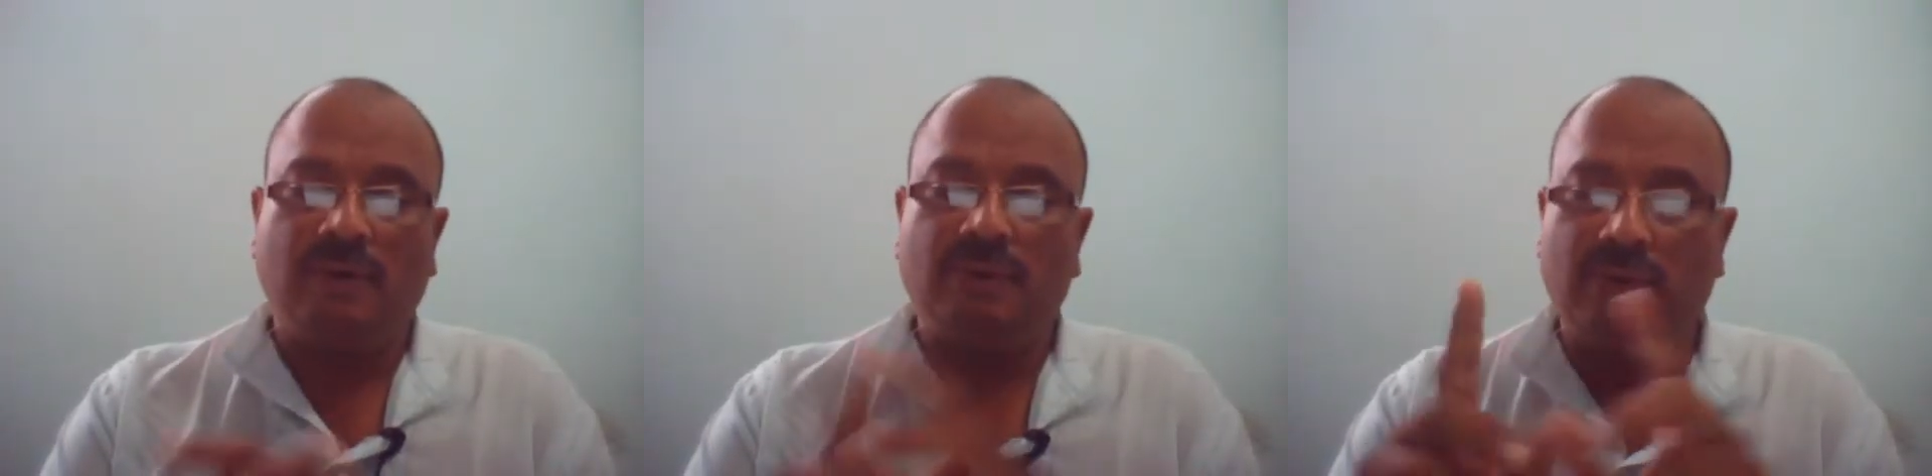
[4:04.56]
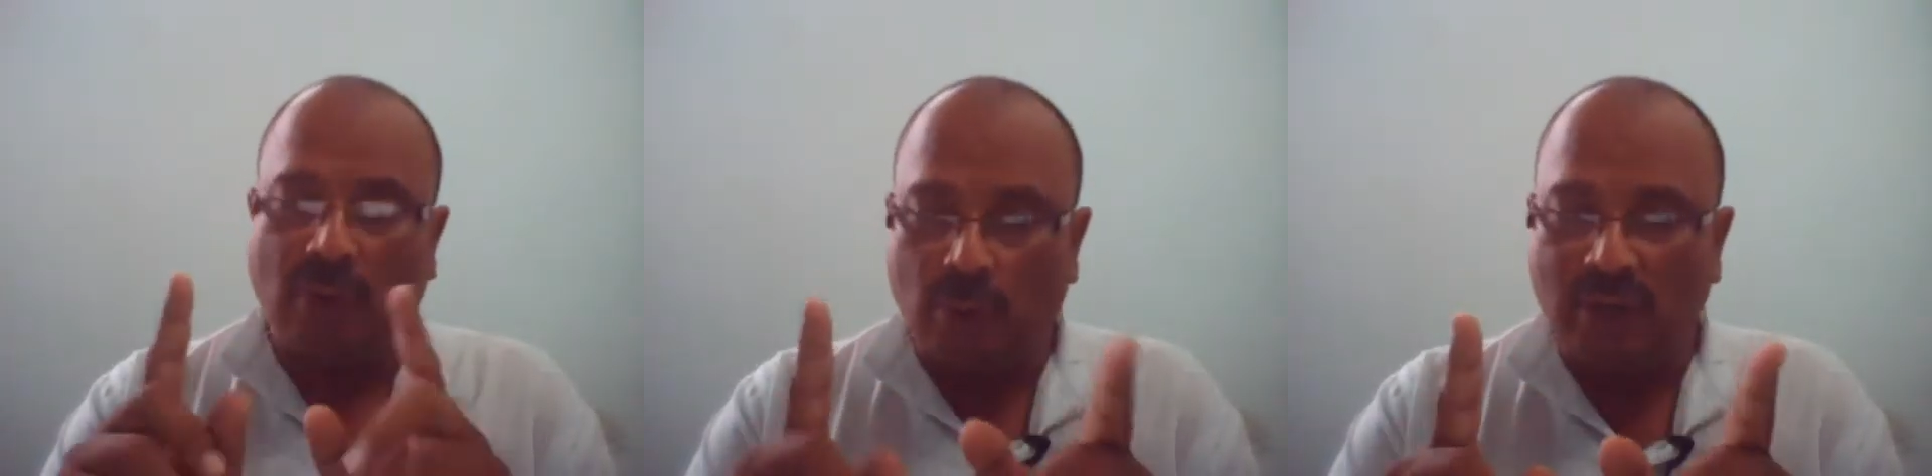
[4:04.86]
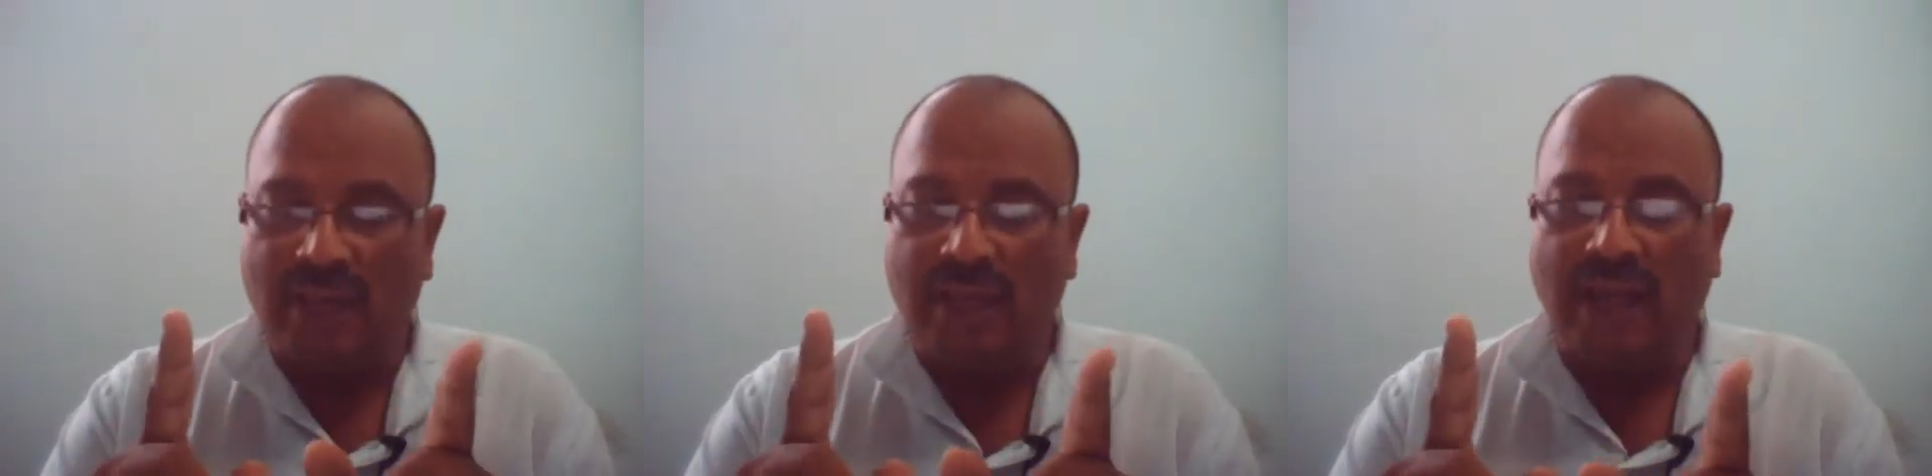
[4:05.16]
The
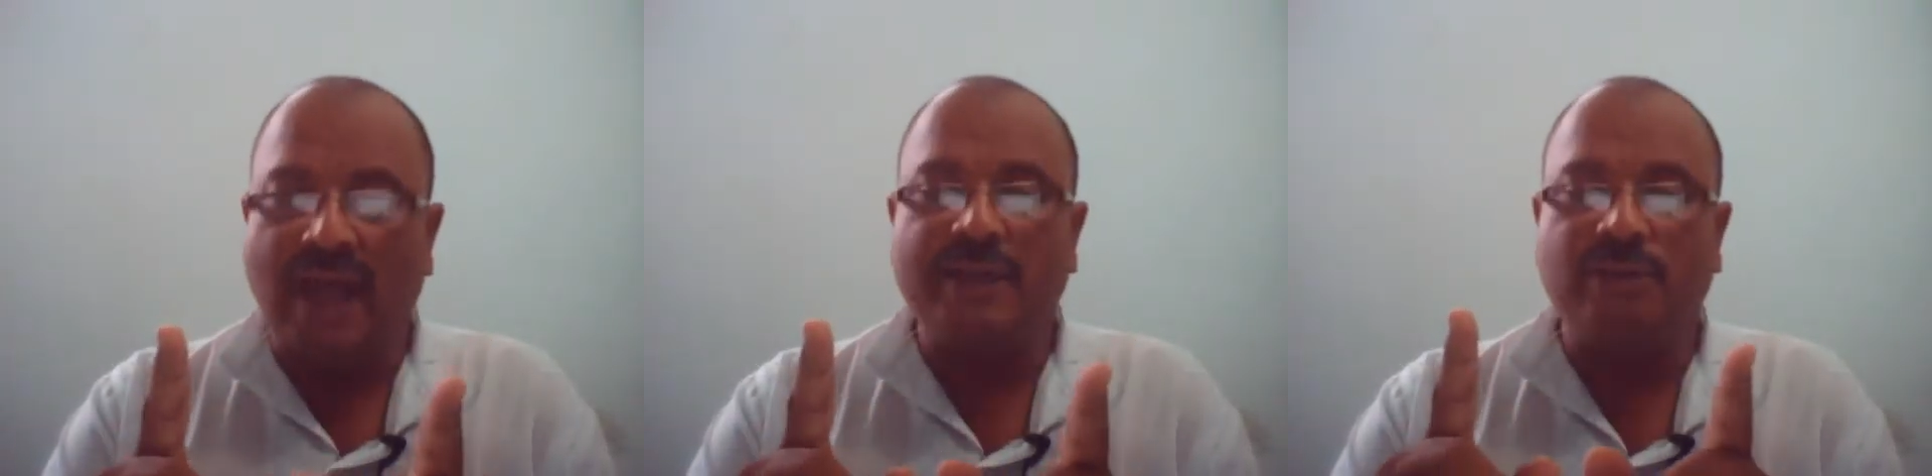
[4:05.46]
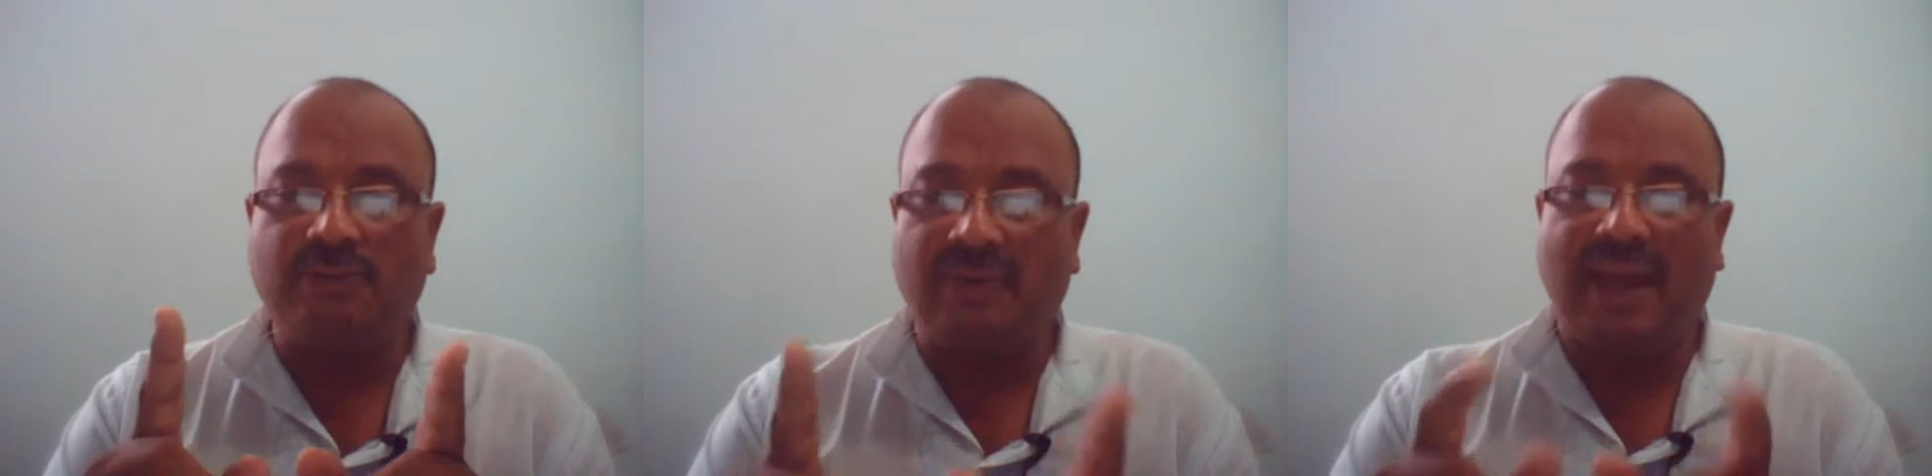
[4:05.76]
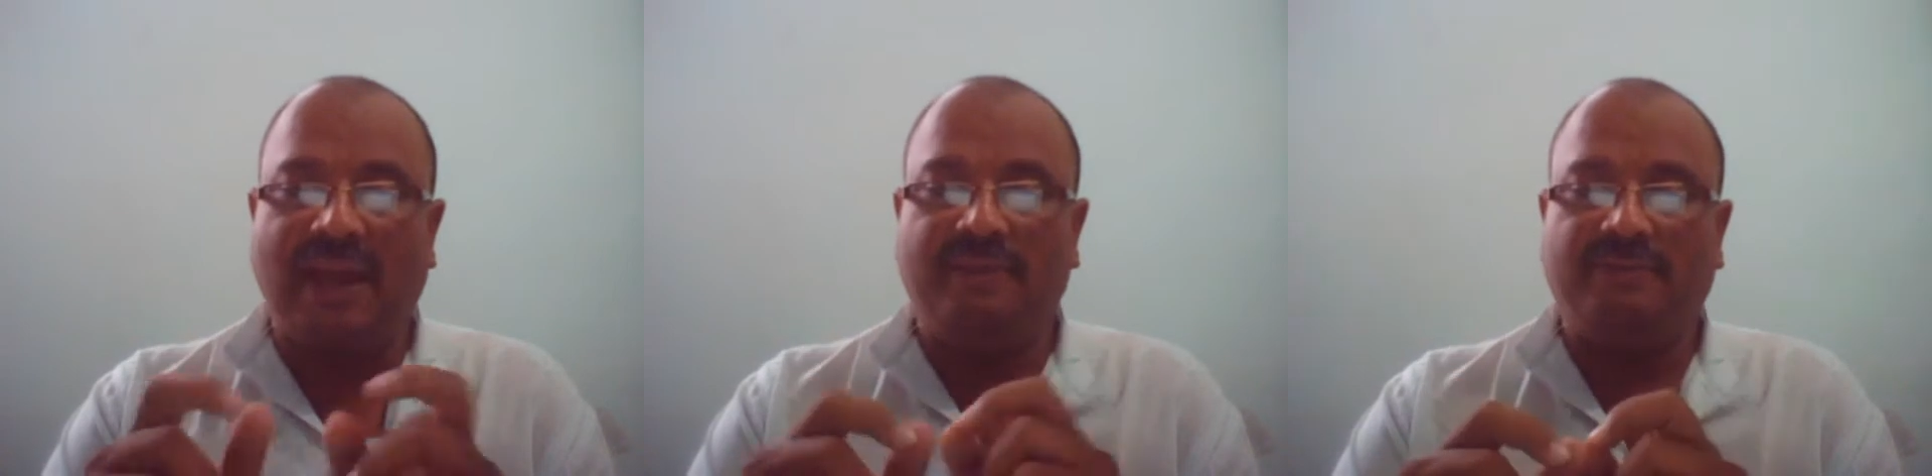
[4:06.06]
only kind of
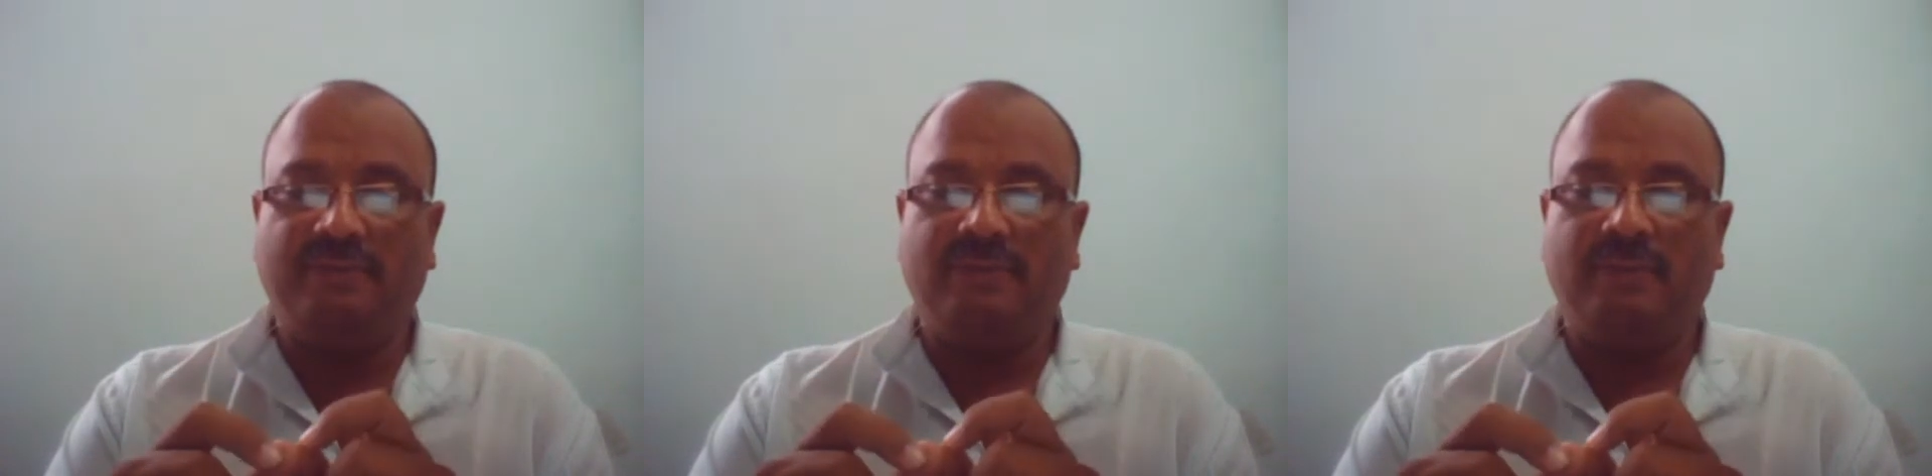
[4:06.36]
life